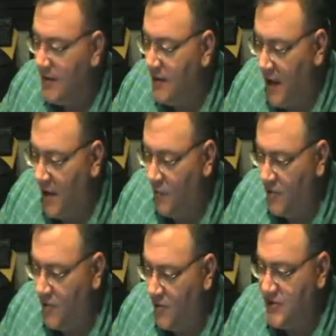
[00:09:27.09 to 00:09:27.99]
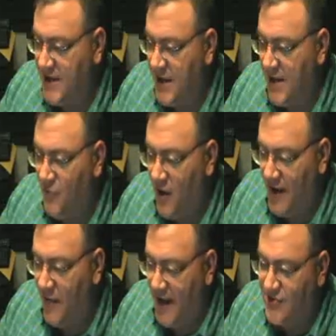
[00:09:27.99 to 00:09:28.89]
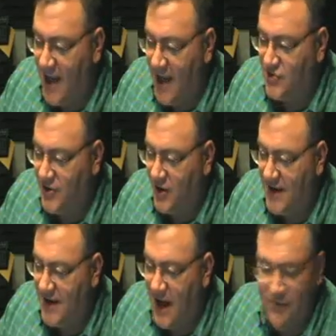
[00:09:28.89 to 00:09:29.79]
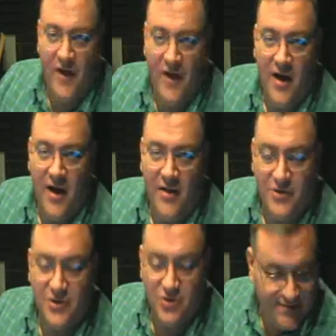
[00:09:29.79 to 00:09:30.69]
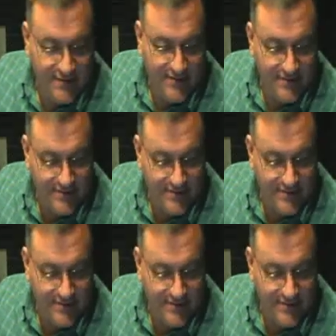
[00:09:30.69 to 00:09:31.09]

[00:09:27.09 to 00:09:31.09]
Uh, we'll just keep the one that actually calls God the Father and Jesus